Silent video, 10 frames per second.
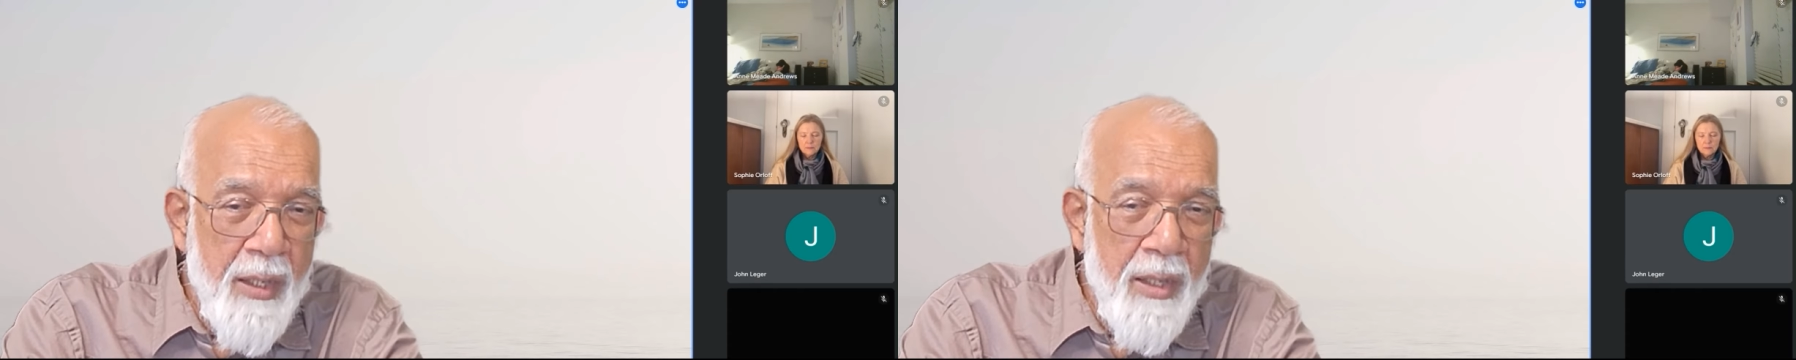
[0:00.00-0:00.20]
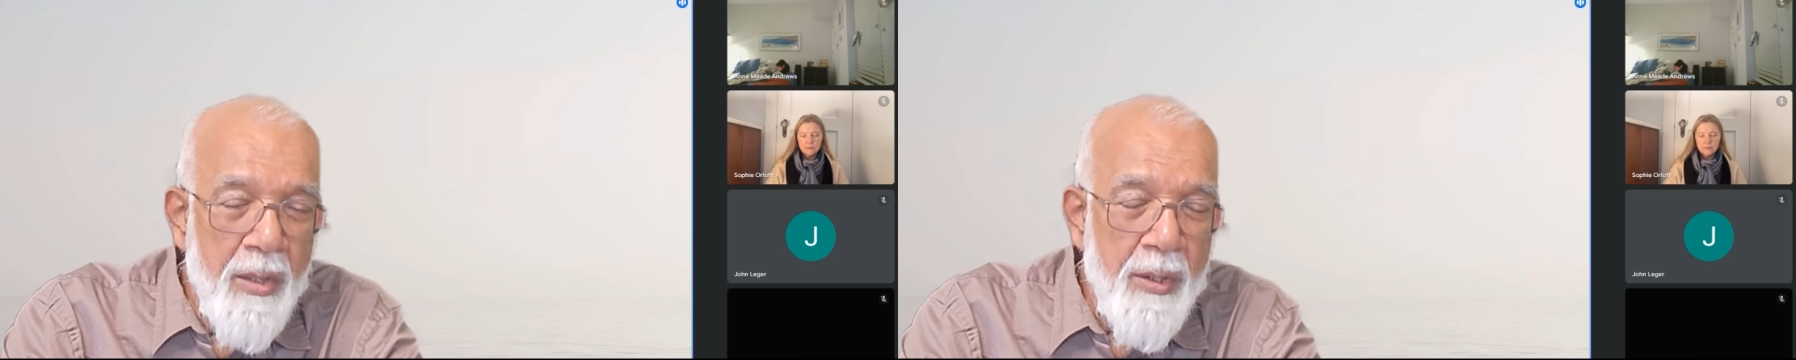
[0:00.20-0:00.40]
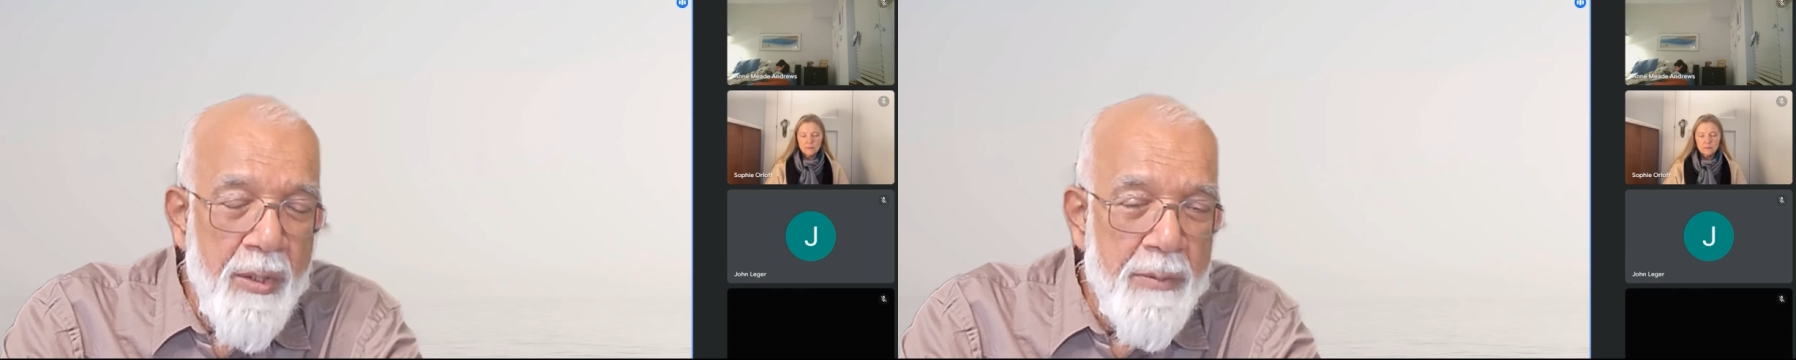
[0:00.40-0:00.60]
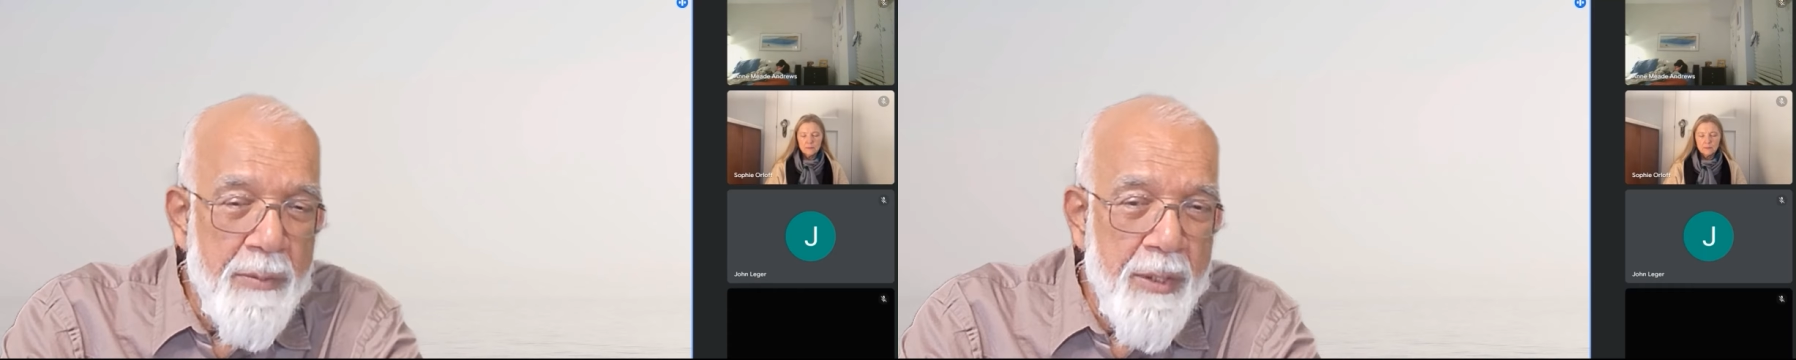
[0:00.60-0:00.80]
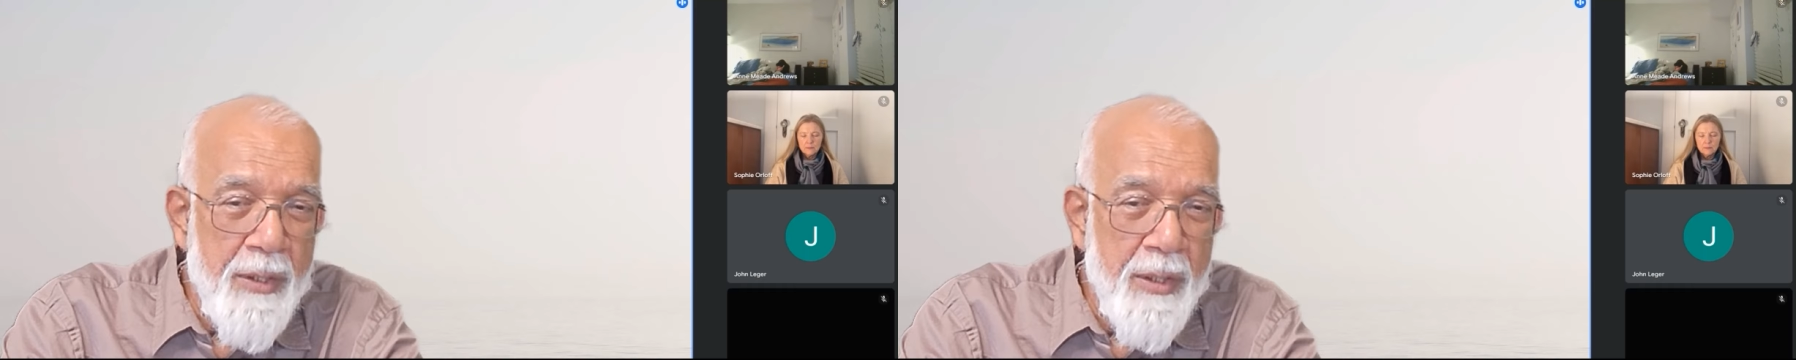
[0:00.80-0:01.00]
Oh, it is
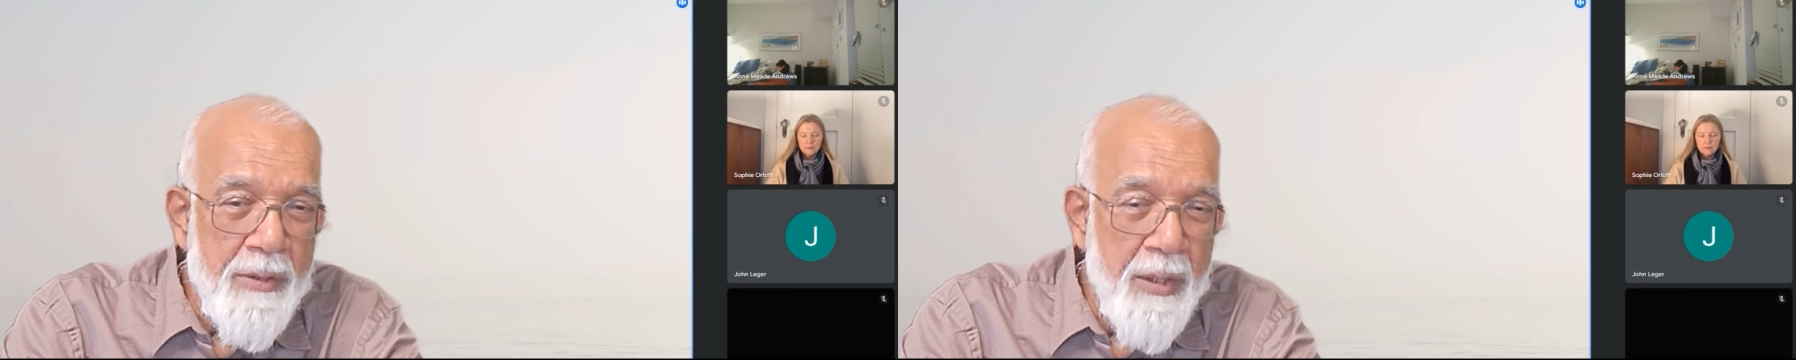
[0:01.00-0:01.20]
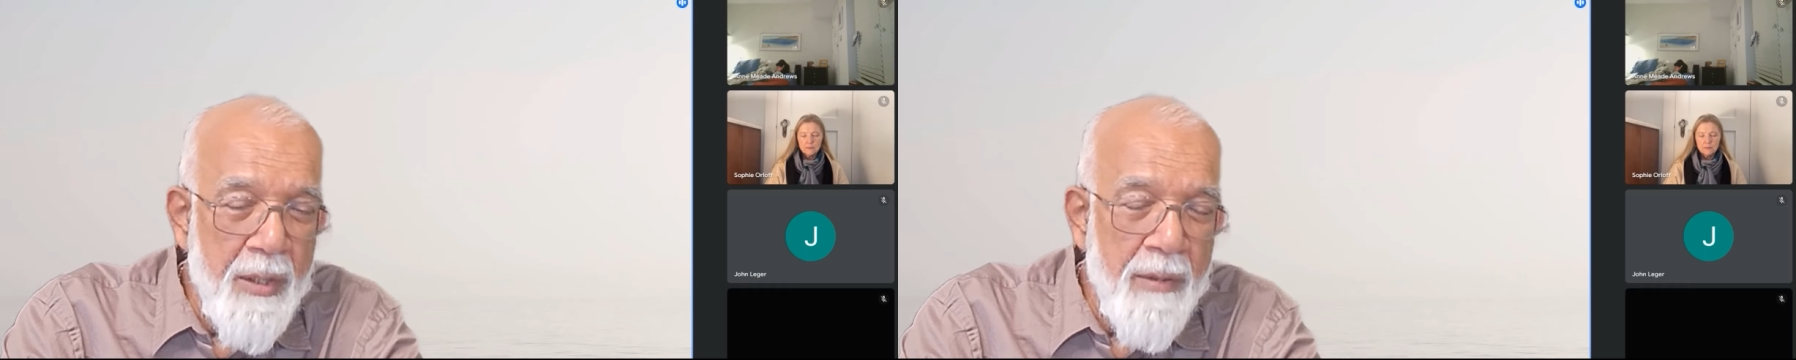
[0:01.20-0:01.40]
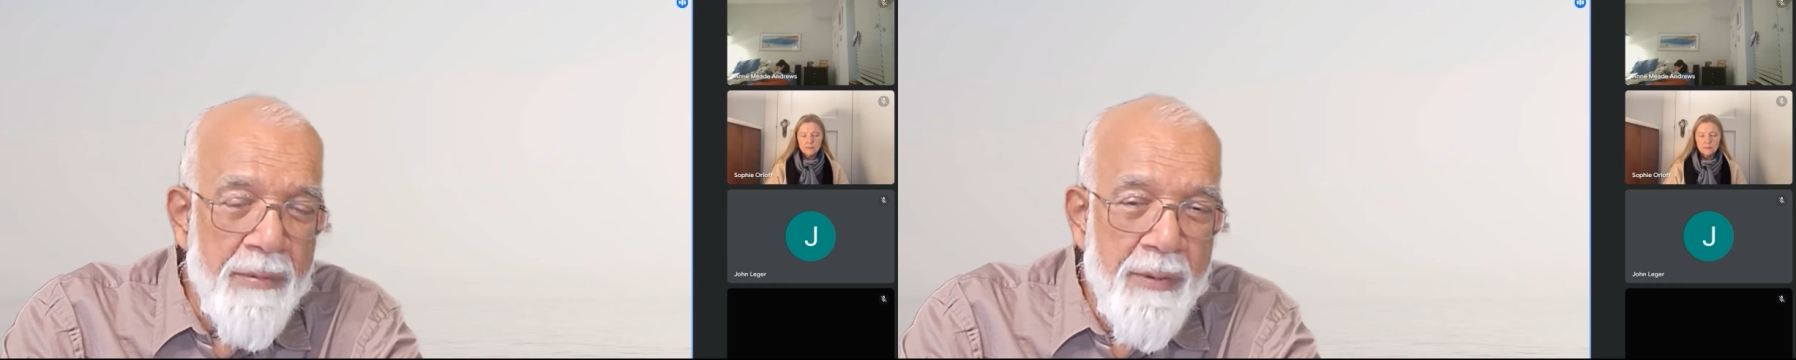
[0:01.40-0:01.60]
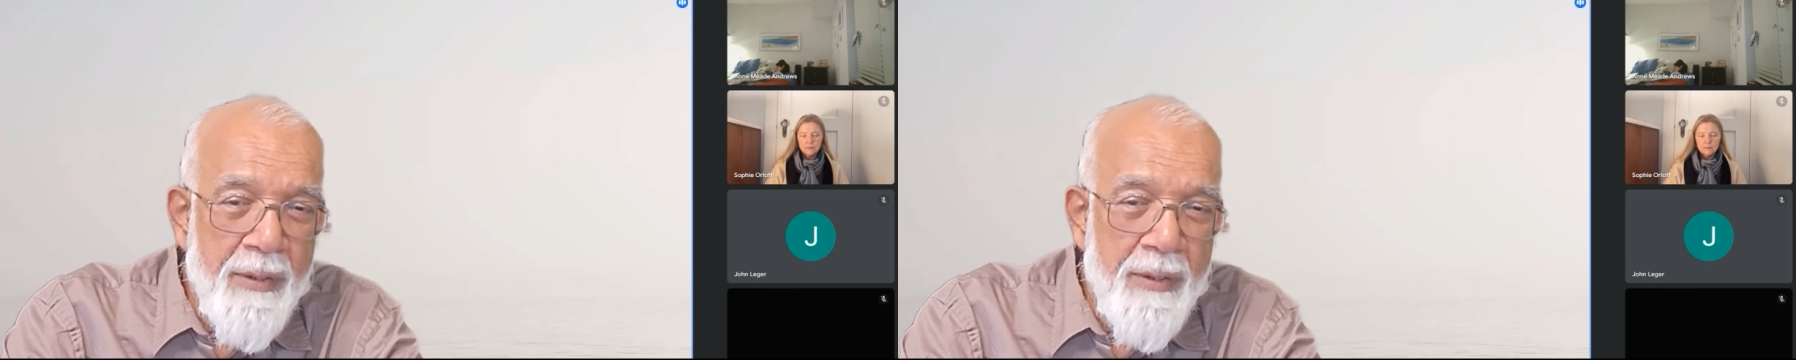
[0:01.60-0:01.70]
because of,